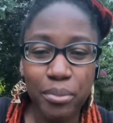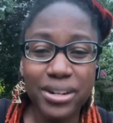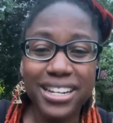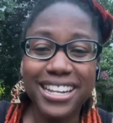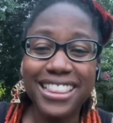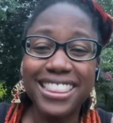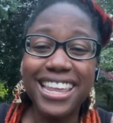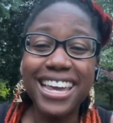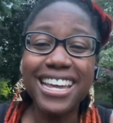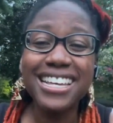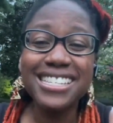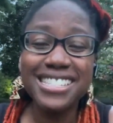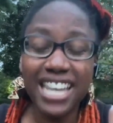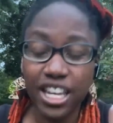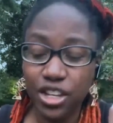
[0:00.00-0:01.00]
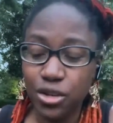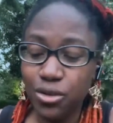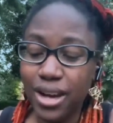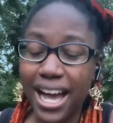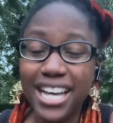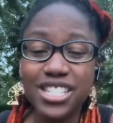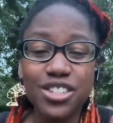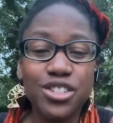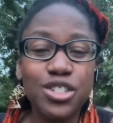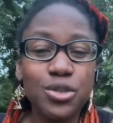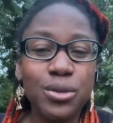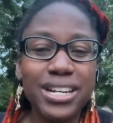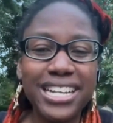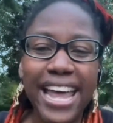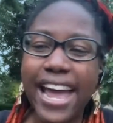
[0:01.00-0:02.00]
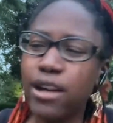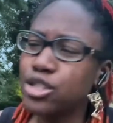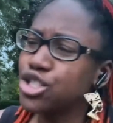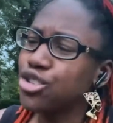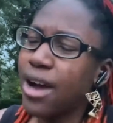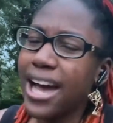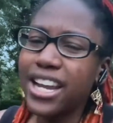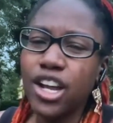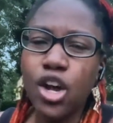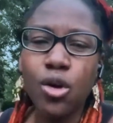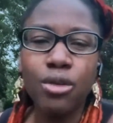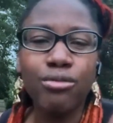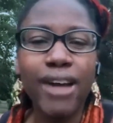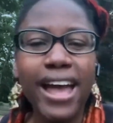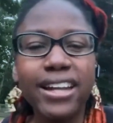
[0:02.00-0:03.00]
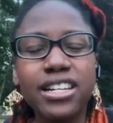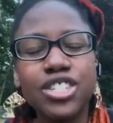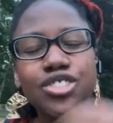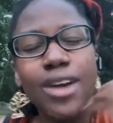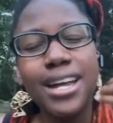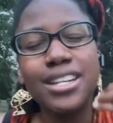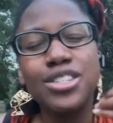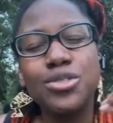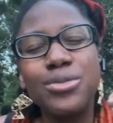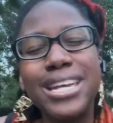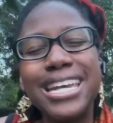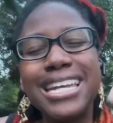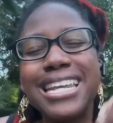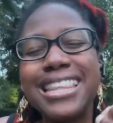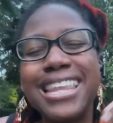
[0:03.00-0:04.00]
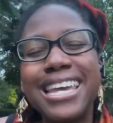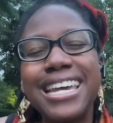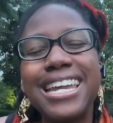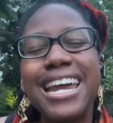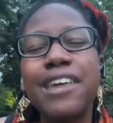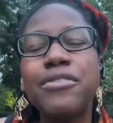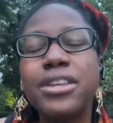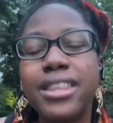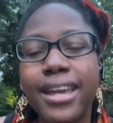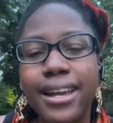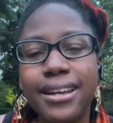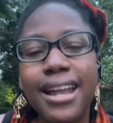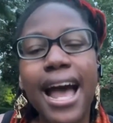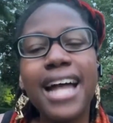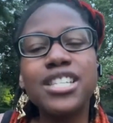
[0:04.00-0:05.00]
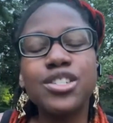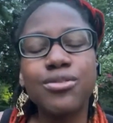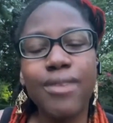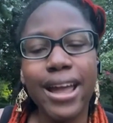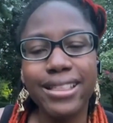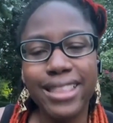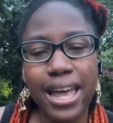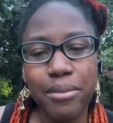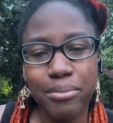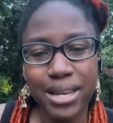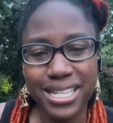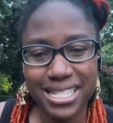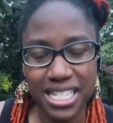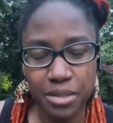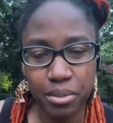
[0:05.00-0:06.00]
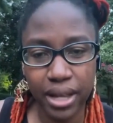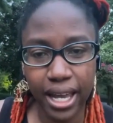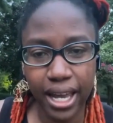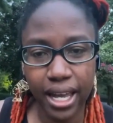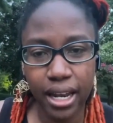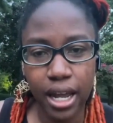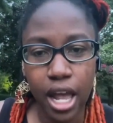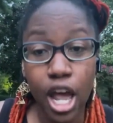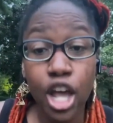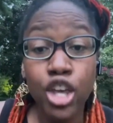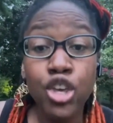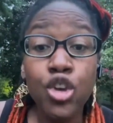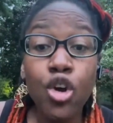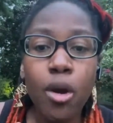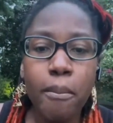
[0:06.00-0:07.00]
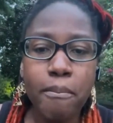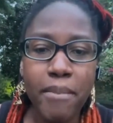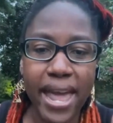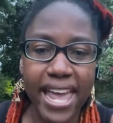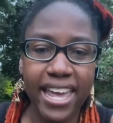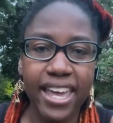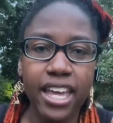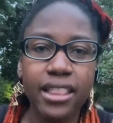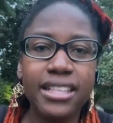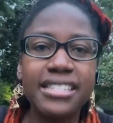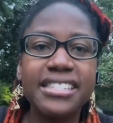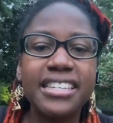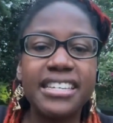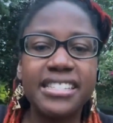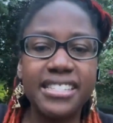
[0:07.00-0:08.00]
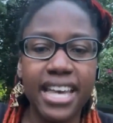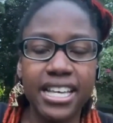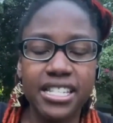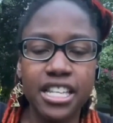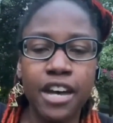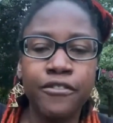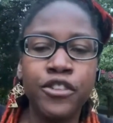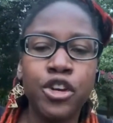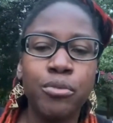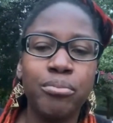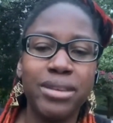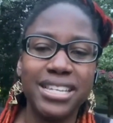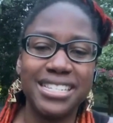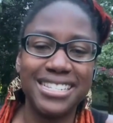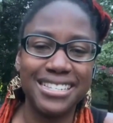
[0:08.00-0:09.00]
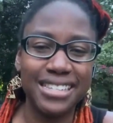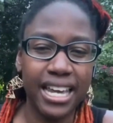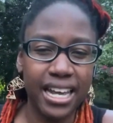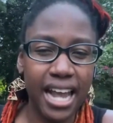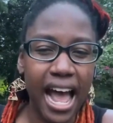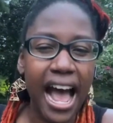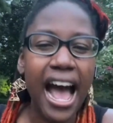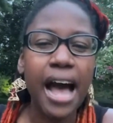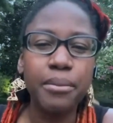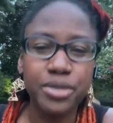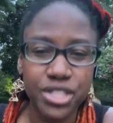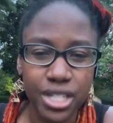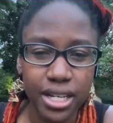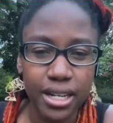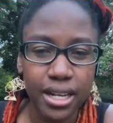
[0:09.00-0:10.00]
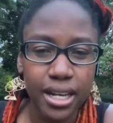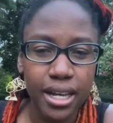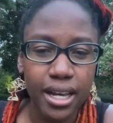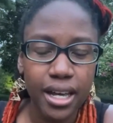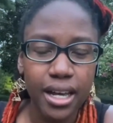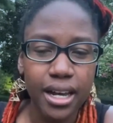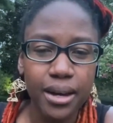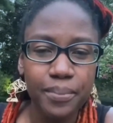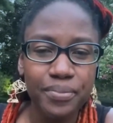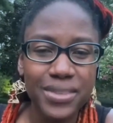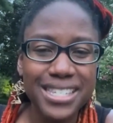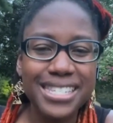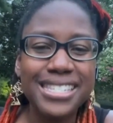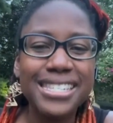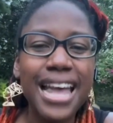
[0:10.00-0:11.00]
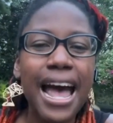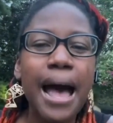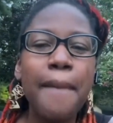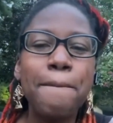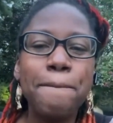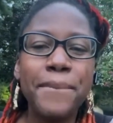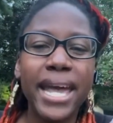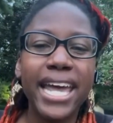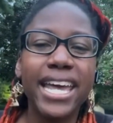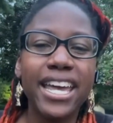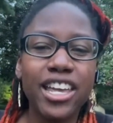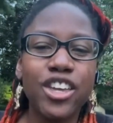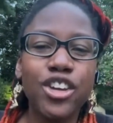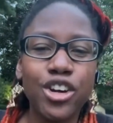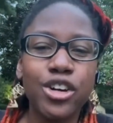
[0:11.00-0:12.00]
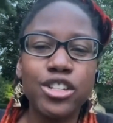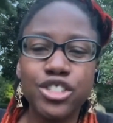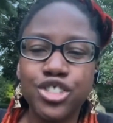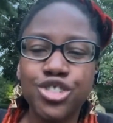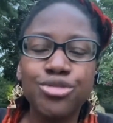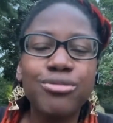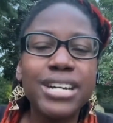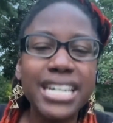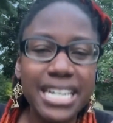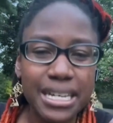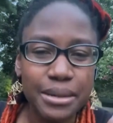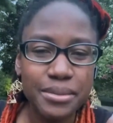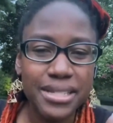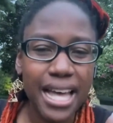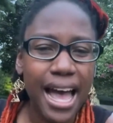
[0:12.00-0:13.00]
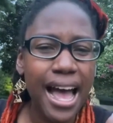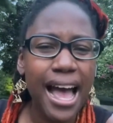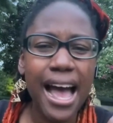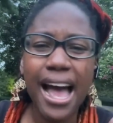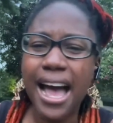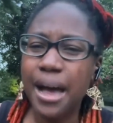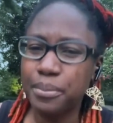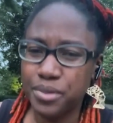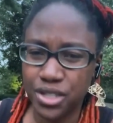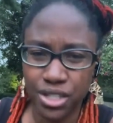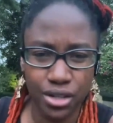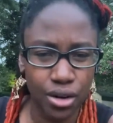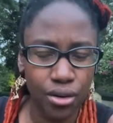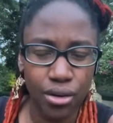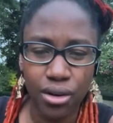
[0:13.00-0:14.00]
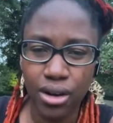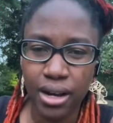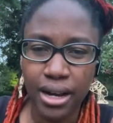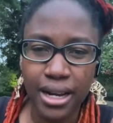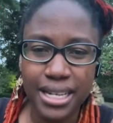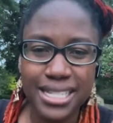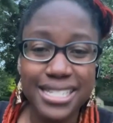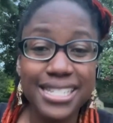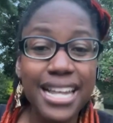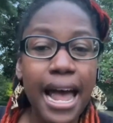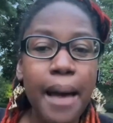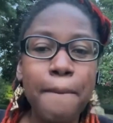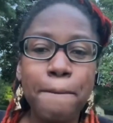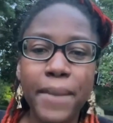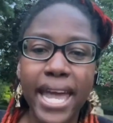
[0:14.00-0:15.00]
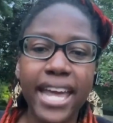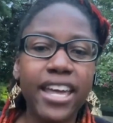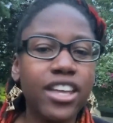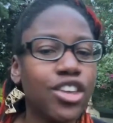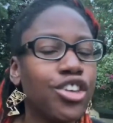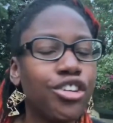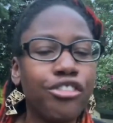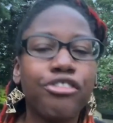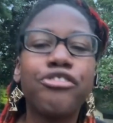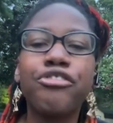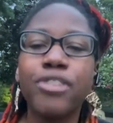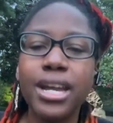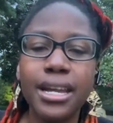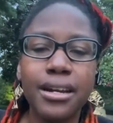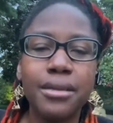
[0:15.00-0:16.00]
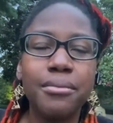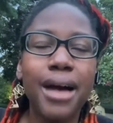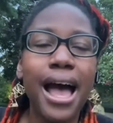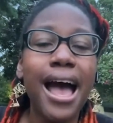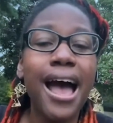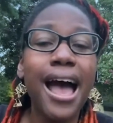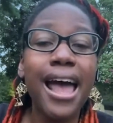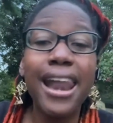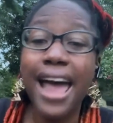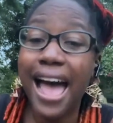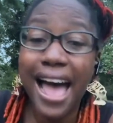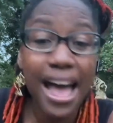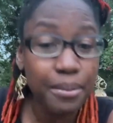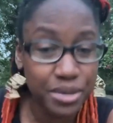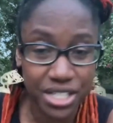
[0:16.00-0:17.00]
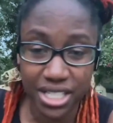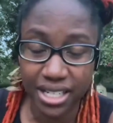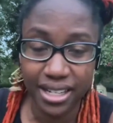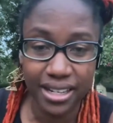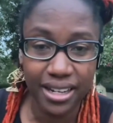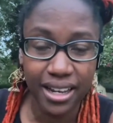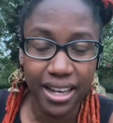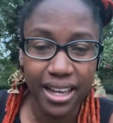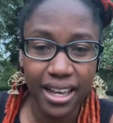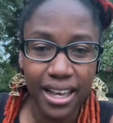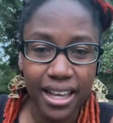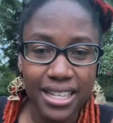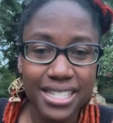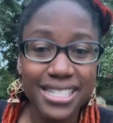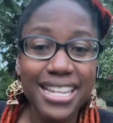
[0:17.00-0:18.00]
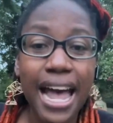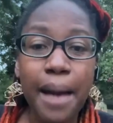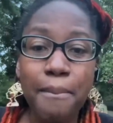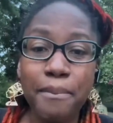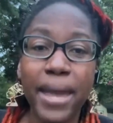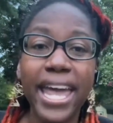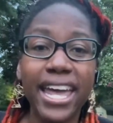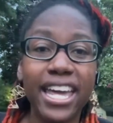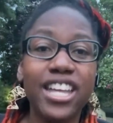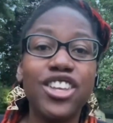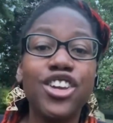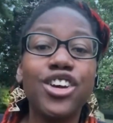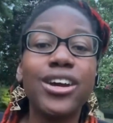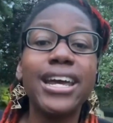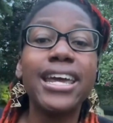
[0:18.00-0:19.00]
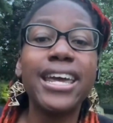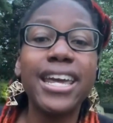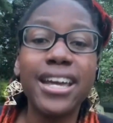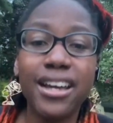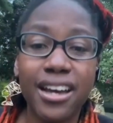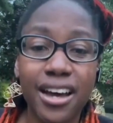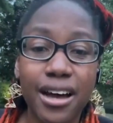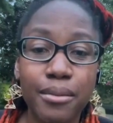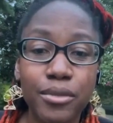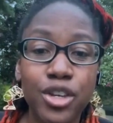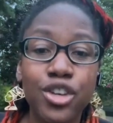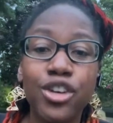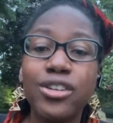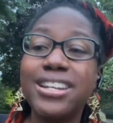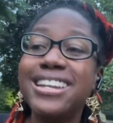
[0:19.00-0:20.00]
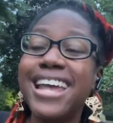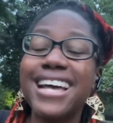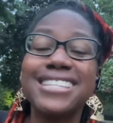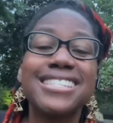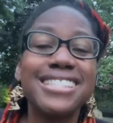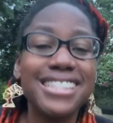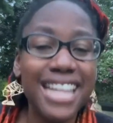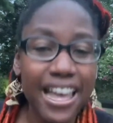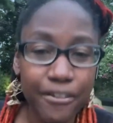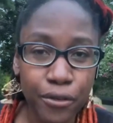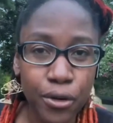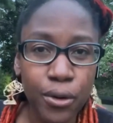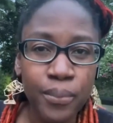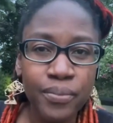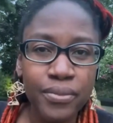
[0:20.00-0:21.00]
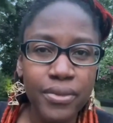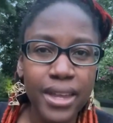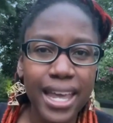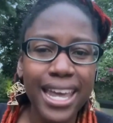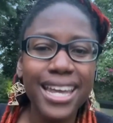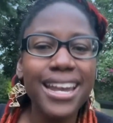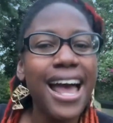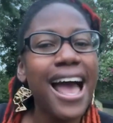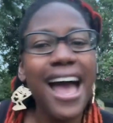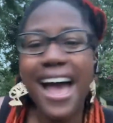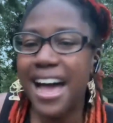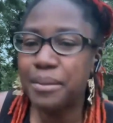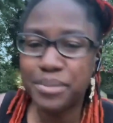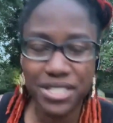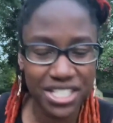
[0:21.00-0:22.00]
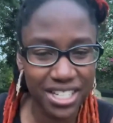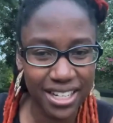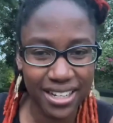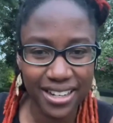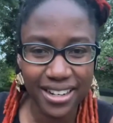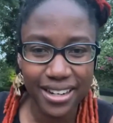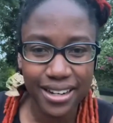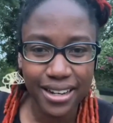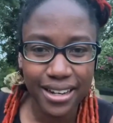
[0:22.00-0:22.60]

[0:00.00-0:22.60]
But the things that you guys are doing now, trying to go around it, trying to do anything and everything not to write that business plan, you're making the success of your business an option. Stop making your dreams optional. Stop making your freedom an option. Stop making your income, your next level, an option.